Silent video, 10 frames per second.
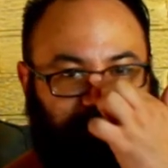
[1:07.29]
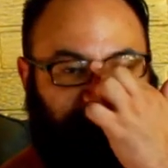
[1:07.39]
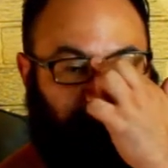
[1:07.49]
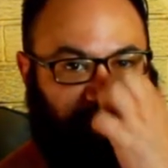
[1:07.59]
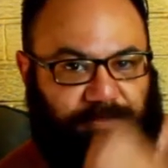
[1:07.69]

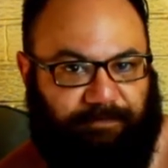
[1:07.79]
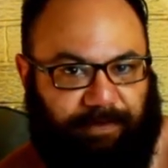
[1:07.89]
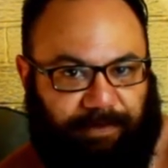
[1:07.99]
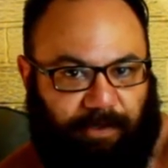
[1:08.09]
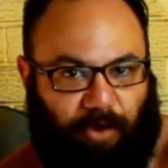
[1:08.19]
So it's a
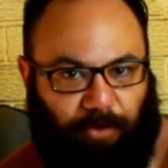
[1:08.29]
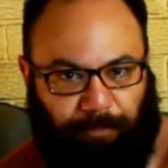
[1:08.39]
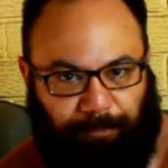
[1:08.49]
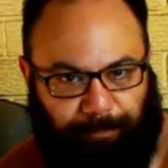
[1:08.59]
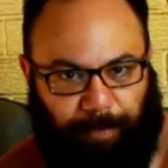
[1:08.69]
fairly
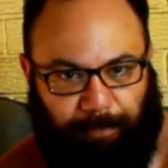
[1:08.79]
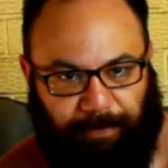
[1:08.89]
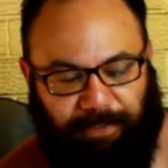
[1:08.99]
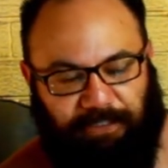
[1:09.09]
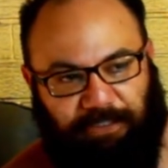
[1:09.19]
old
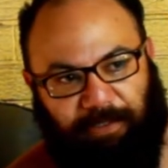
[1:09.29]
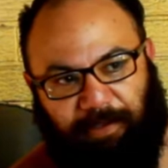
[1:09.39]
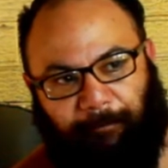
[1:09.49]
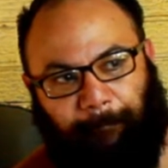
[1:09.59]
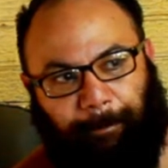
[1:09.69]
population there.